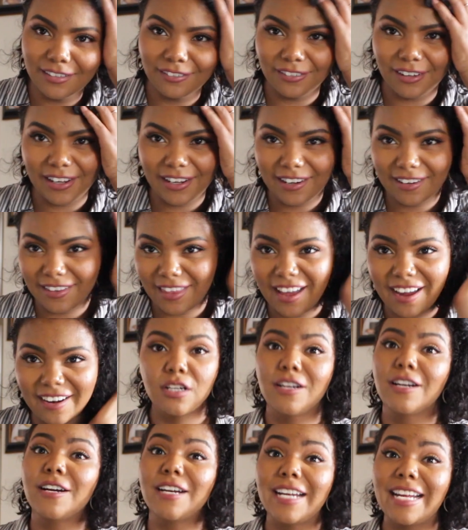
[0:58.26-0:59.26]
while you're there?
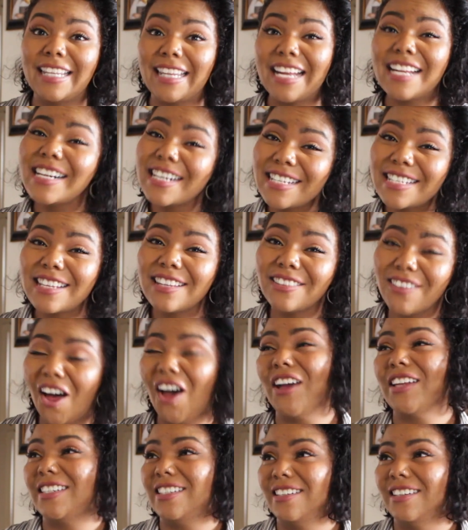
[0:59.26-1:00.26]
And that is a
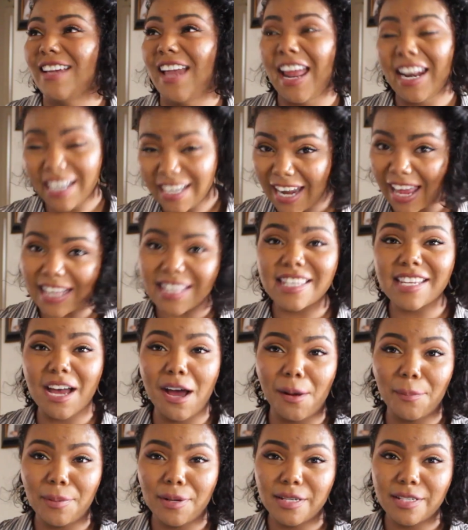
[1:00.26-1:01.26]
lot, and it adds
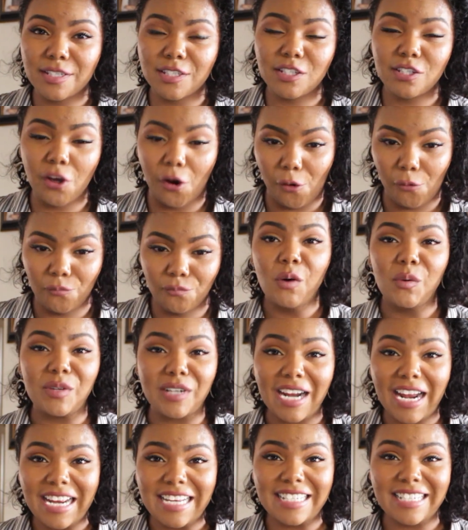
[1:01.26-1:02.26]
up. So,
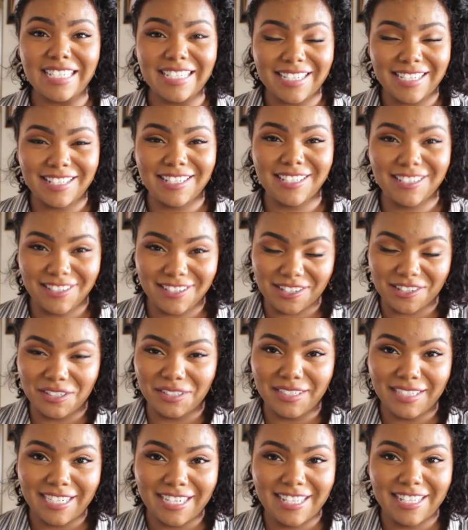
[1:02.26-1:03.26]
what I suggest you
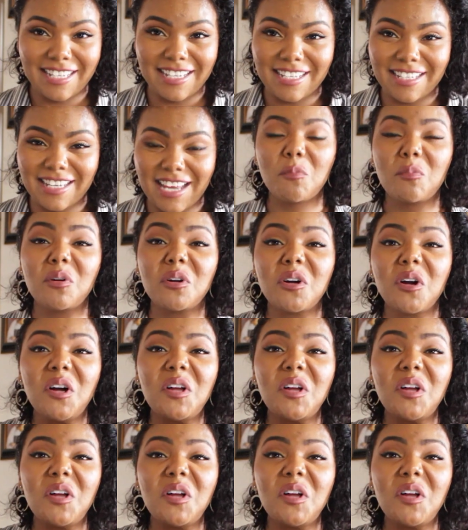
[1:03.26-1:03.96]
do is put